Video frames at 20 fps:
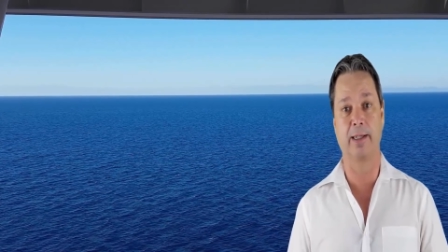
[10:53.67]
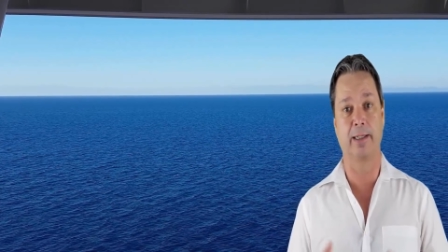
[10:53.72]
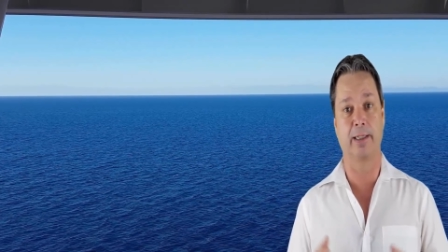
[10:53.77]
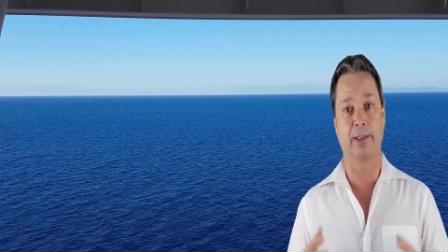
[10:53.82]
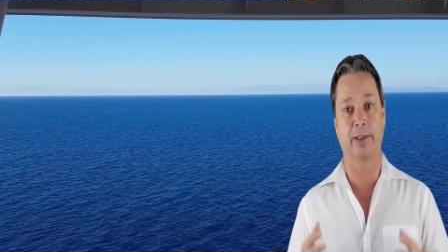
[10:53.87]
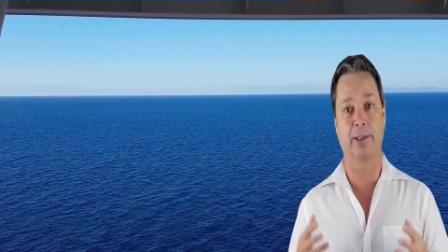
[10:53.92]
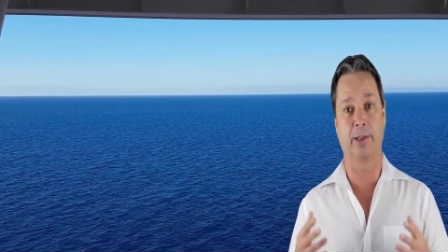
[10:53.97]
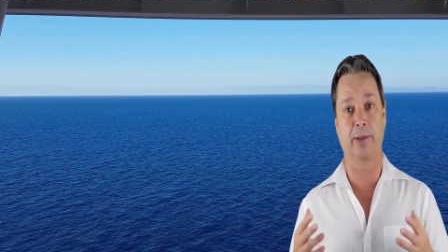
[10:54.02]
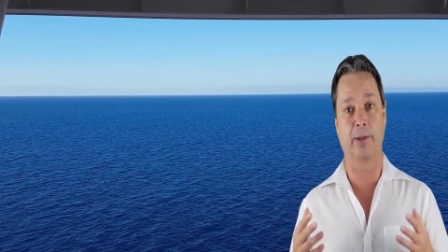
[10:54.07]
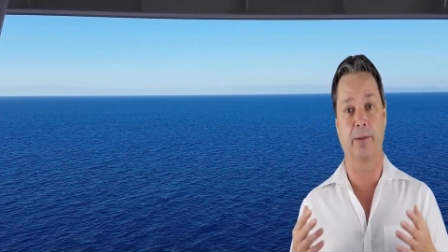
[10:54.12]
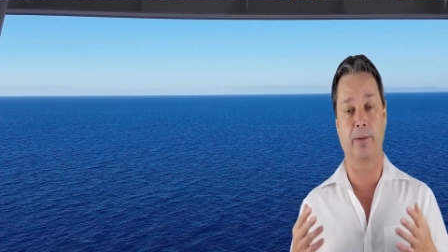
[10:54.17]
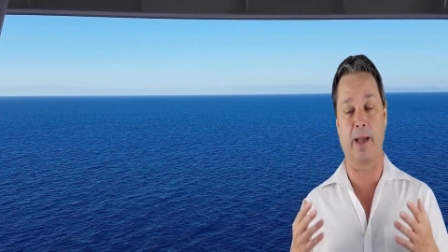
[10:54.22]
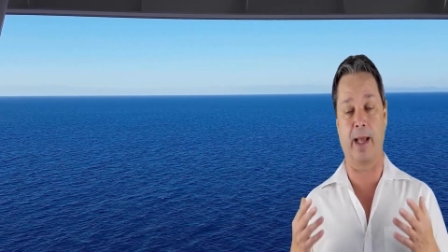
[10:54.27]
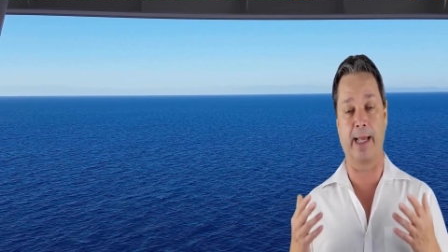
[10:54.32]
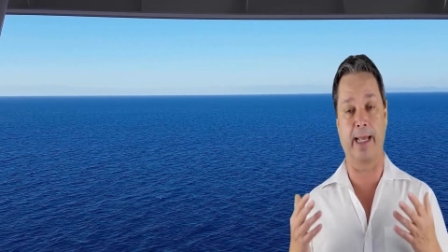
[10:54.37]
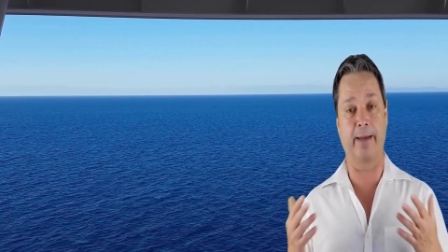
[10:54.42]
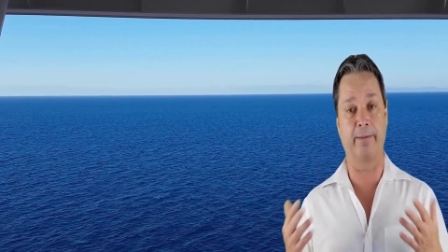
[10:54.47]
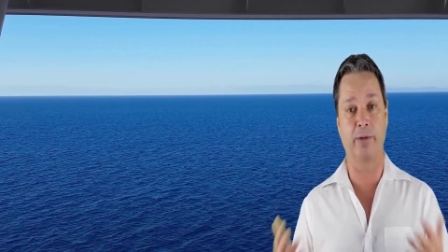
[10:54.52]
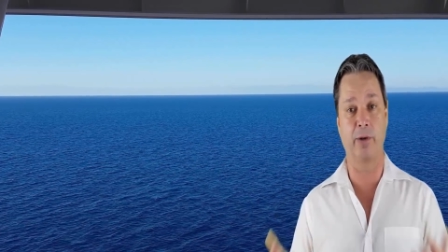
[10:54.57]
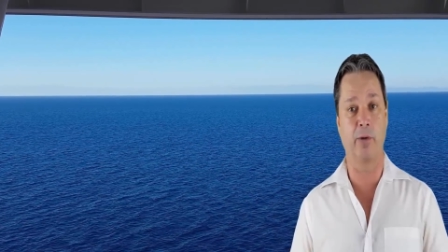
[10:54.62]
So I
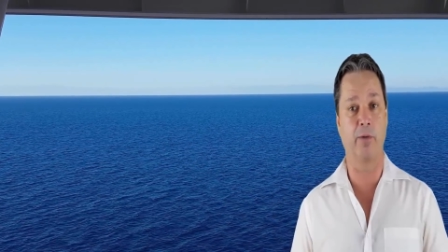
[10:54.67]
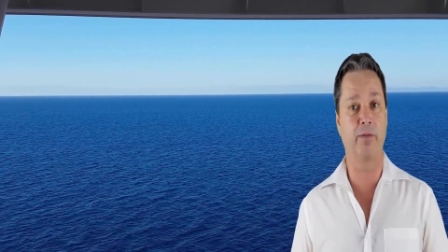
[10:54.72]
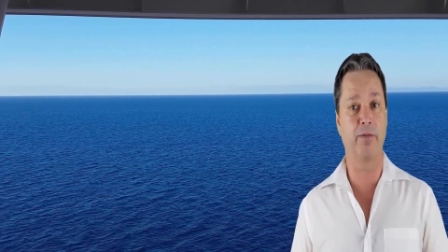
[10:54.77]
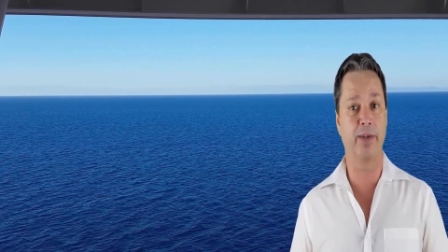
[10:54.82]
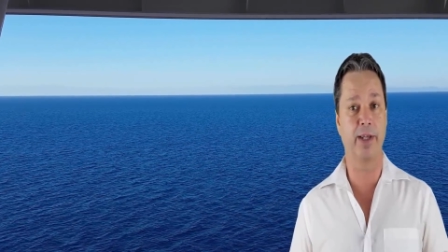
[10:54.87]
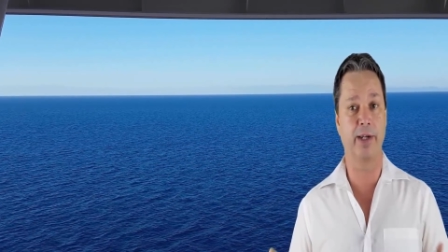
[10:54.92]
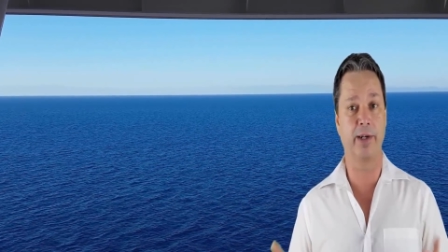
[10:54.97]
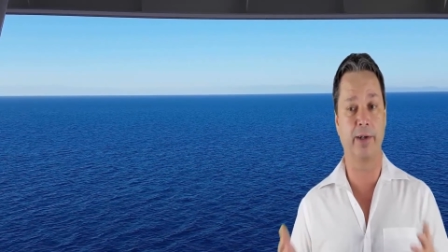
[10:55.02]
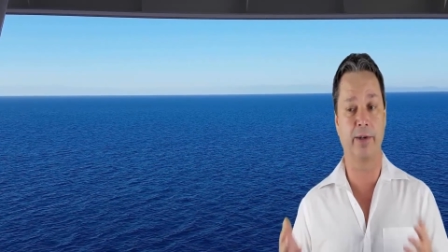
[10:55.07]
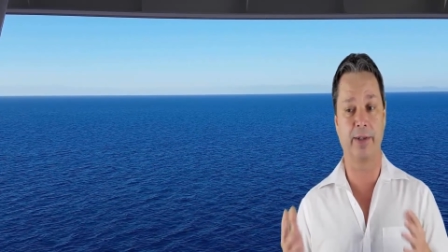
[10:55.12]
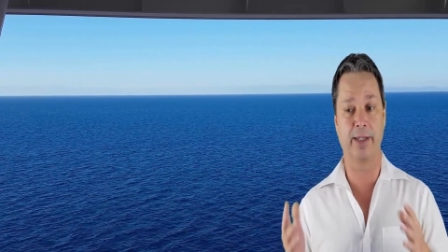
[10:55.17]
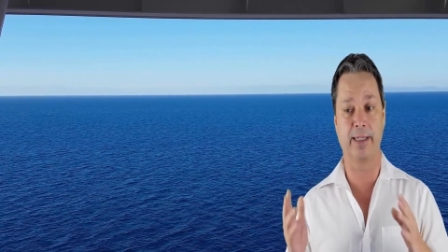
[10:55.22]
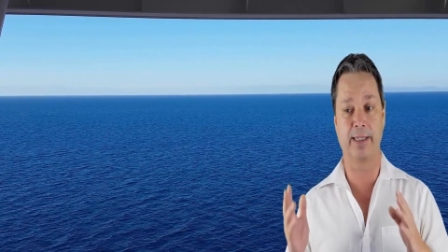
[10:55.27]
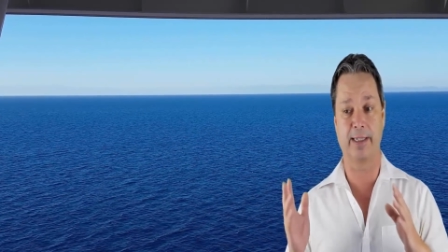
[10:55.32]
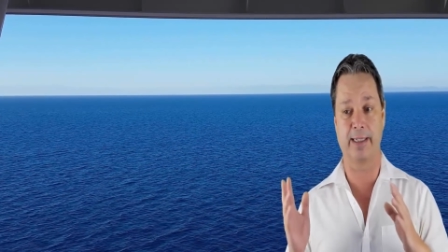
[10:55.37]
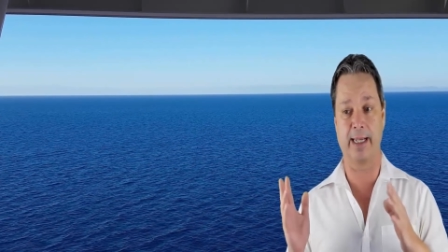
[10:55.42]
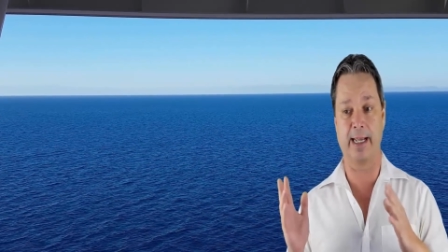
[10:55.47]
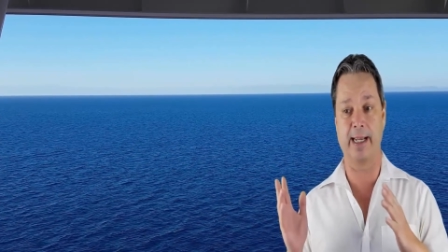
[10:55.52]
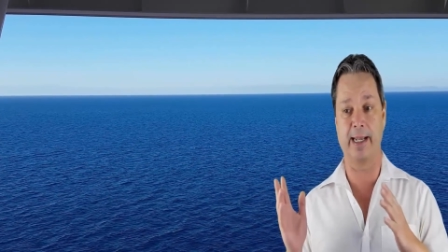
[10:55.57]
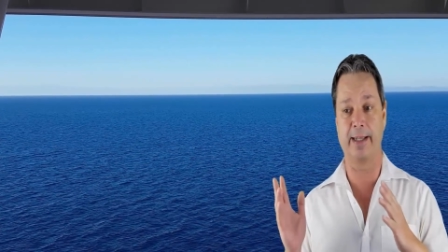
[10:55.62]
have no fear that
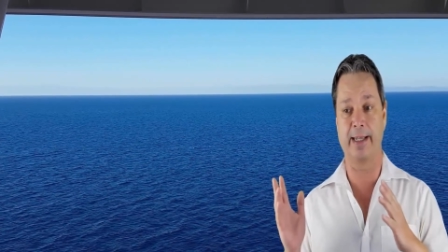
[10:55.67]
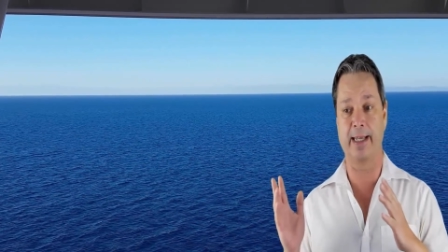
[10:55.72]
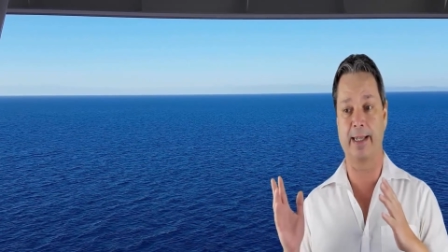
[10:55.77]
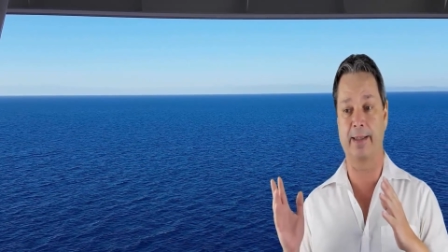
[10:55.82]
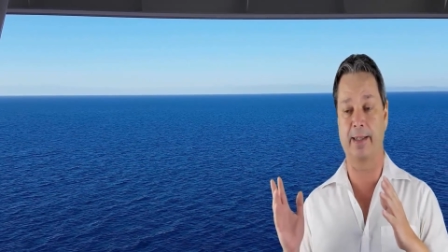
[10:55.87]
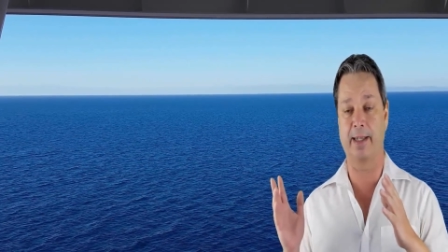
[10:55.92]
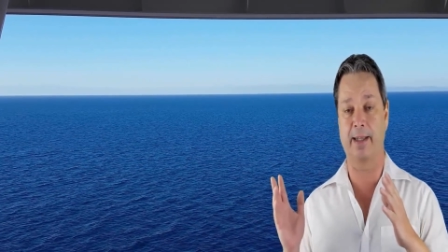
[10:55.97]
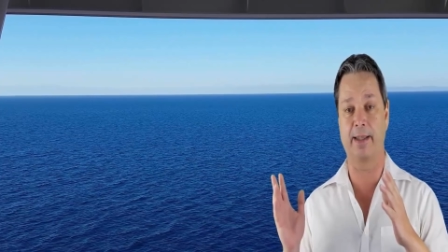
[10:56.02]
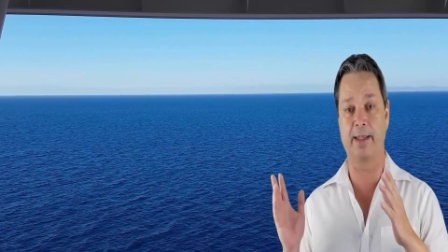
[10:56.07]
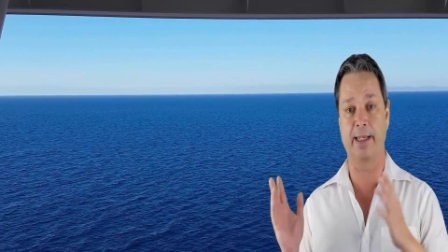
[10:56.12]
say that the